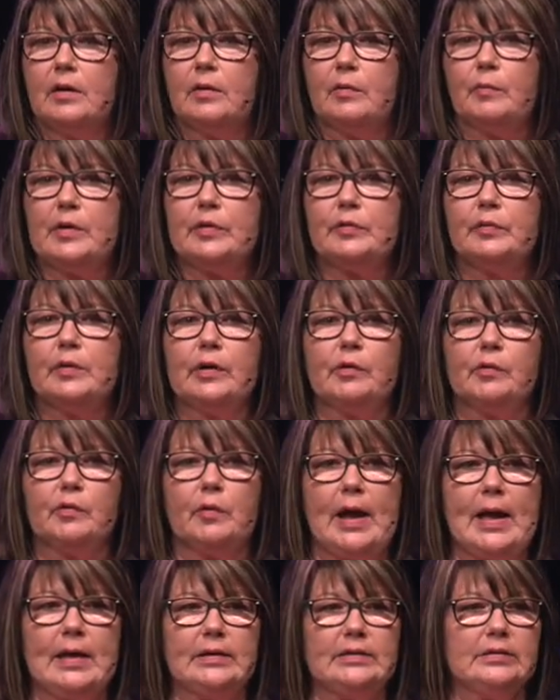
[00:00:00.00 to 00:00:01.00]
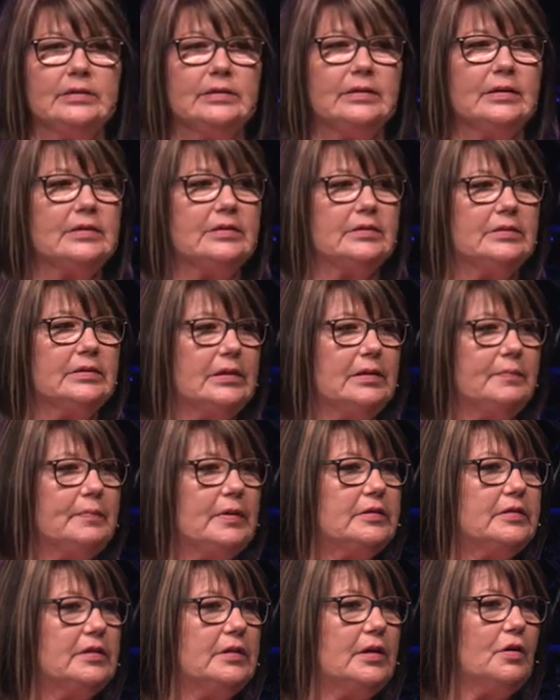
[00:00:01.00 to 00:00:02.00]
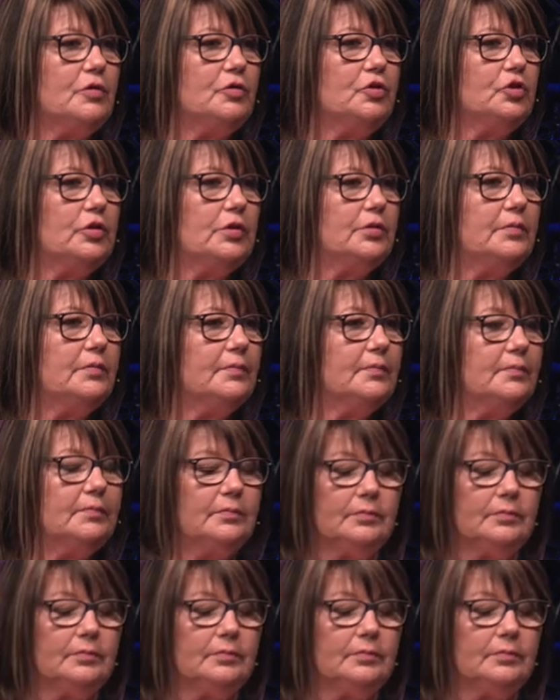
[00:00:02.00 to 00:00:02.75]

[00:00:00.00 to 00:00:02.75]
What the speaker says: with regret as deep as the ocean.